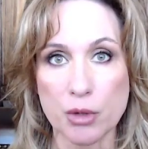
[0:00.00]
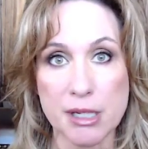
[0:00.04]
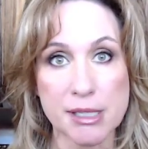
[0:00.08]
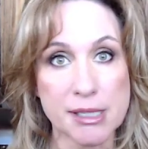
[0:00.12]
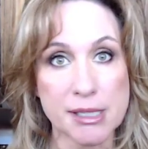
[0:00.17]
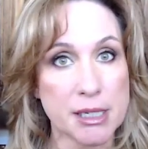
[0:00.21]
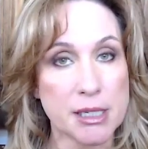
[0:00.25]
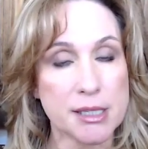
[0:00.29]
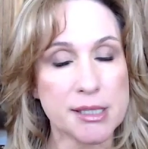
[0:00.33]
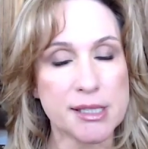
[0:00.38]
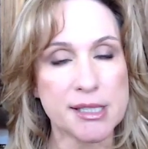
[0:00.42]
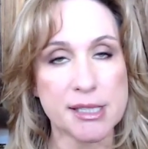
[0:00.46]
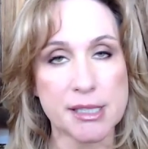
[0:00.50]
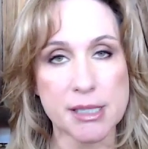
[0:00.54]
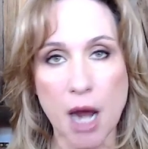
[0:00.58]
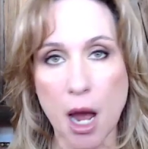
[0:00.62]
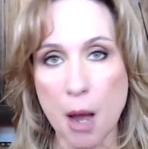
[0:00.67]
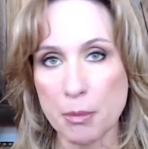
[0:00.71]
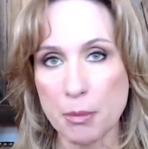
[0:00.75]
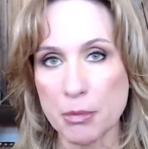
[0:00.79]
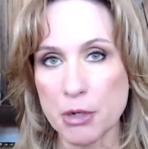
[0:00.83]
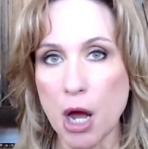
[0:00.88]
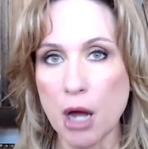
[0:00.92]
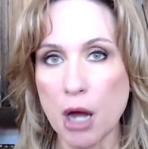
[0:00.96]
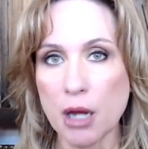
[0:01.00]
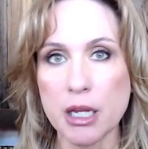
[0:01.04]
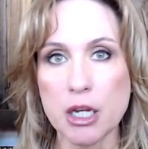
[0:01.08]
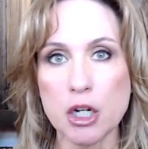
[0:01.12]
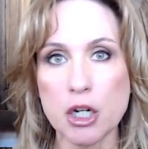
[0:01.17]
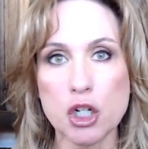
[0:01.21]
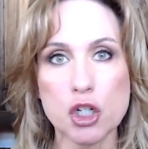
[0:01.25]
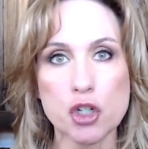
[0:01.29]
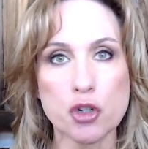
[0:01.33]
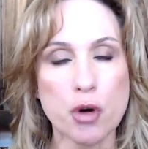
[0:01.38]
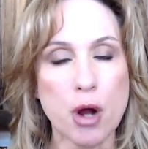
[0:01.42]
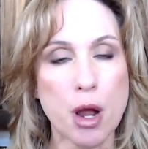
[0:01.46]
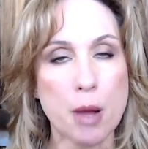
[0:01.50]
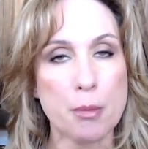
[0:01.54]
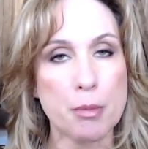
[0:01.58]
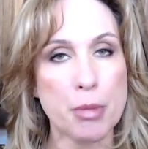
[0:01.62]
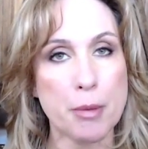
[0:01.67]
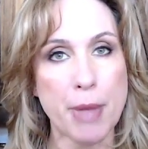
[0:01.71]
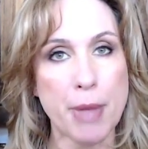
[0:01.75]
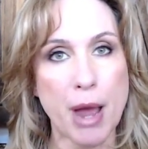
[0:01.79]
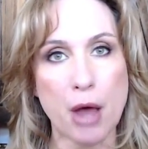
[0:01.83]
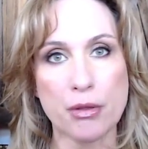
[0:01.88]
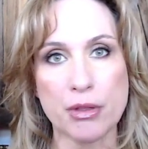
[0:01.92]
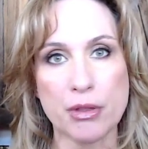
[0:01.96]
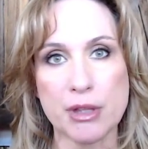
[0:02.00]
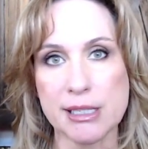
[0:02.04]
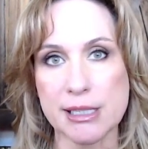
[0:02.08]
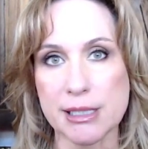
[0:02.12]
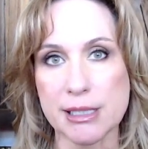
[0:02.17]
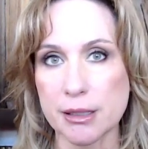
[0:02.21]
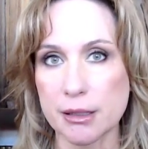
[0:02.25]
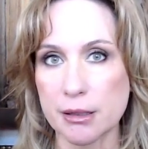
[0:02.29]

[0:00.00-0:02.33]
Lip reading: They said, stop talking to Trump about